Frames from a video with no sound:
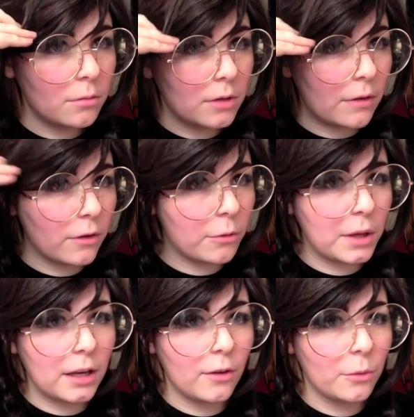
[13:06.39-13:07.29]
Oh, this
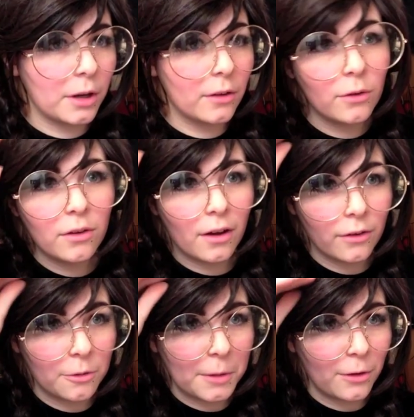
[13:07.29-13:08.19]
wig needs work. This whole
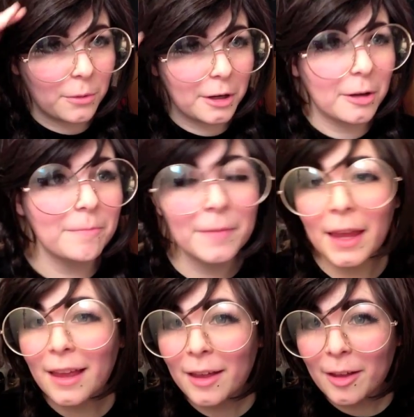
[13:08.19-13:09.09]
costume needs work.
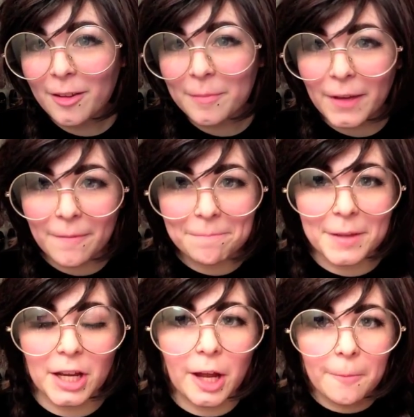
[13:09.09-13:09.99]
But
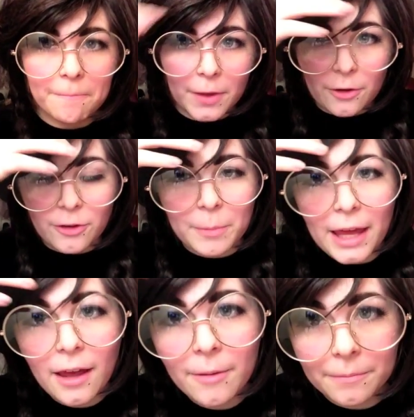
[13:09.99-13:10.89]
there you go. There's your
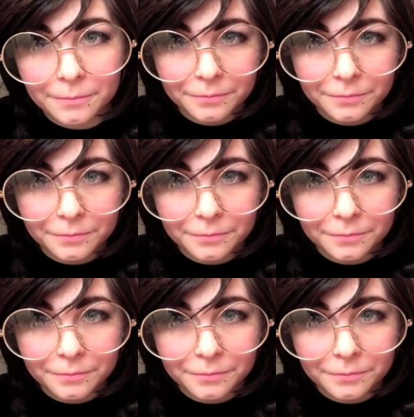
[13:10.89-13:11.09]
makeup.